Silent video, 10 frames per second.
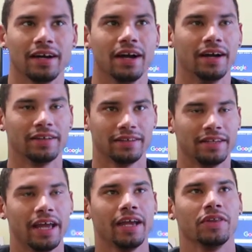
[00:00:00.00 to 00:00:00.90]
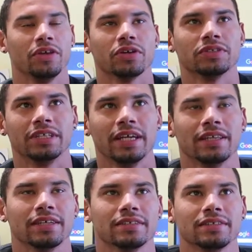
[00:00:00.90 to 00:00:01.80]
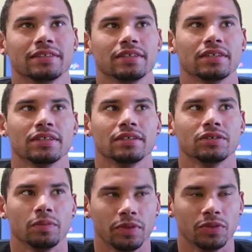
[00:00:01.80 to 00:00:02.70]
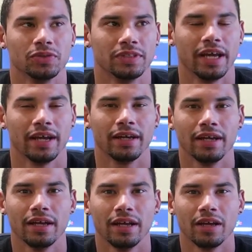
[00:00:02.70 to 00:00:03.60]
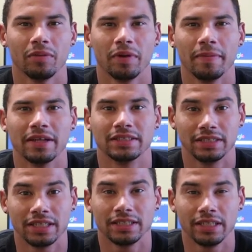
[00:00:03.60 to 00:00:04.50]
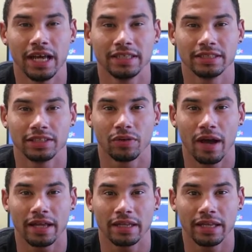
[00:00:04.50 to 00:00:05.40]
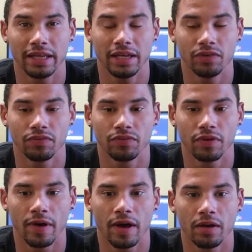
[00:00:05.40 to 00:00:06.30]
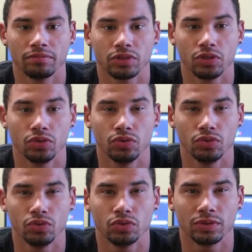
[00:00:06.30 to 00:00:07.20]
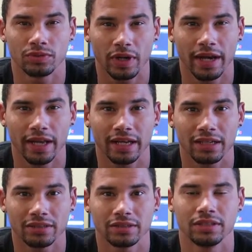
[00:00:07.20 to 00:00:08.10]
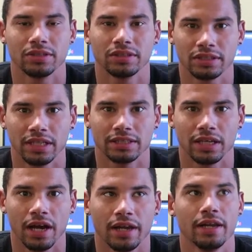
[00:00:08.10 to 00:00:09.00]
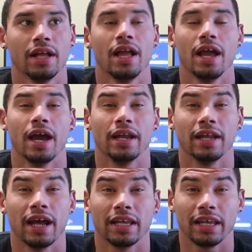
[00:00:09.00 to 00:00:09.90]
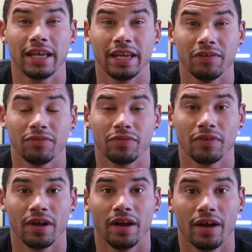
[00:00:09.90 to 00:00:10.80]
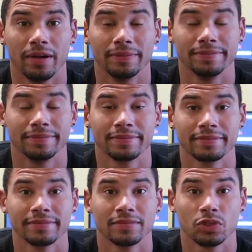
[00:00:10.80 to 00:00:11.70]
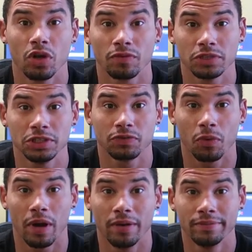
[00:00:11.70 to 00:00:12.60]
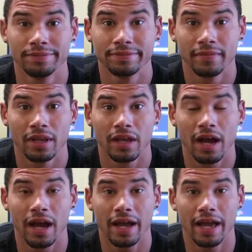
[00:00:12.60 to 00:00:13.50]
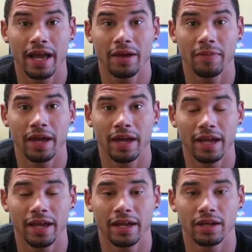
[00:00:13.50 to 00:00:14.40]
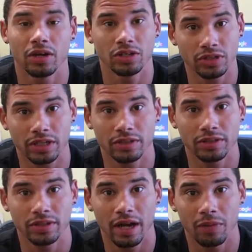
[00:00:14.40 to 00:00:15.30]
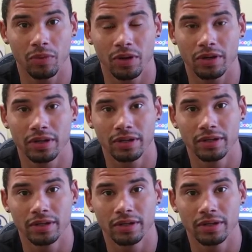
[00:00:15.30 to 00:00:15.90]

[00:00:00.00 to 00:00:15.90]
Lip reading: the day that you're seeing this should be Tuesday. It'll be about 60 days until I leave to do some training, still stateside, and then I leave to go overseas for a while. I am a contractor. I work